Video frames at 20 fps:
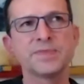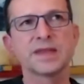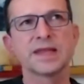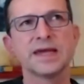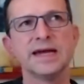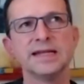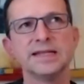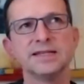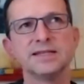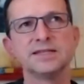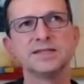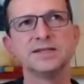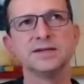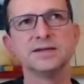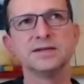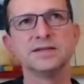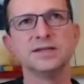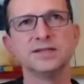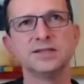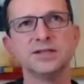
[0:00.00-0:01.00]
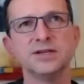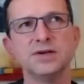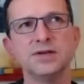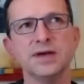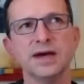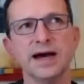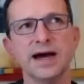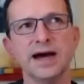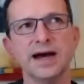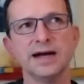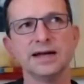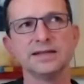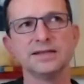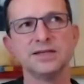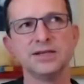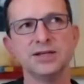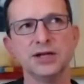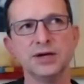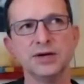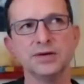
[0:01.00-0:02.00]
And to do that,
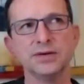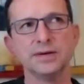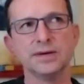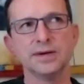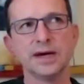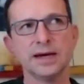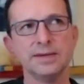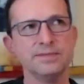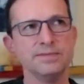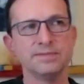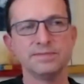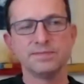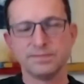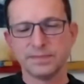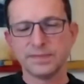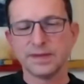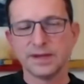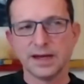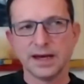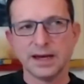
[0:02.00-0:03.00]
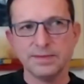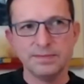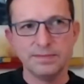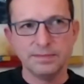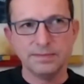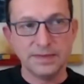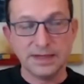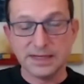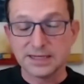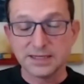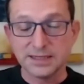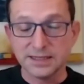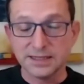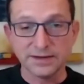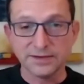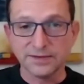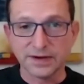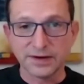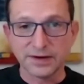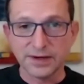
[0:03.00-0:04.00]
I'm
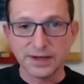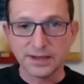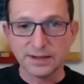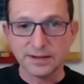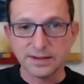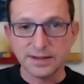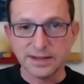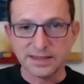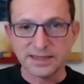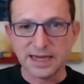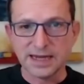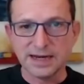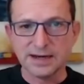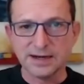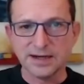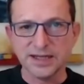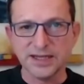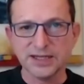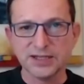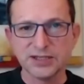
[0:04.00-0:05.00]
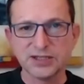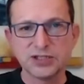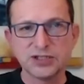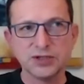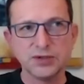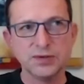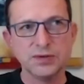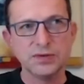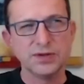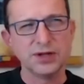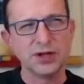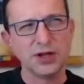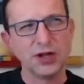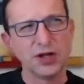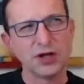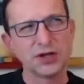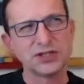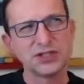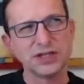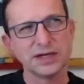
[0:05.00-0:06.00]
listening very intently to the
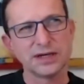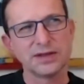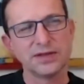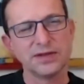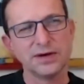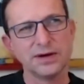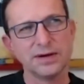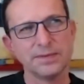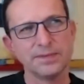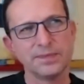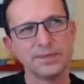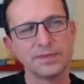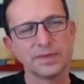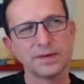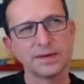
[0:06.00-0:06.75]
logic that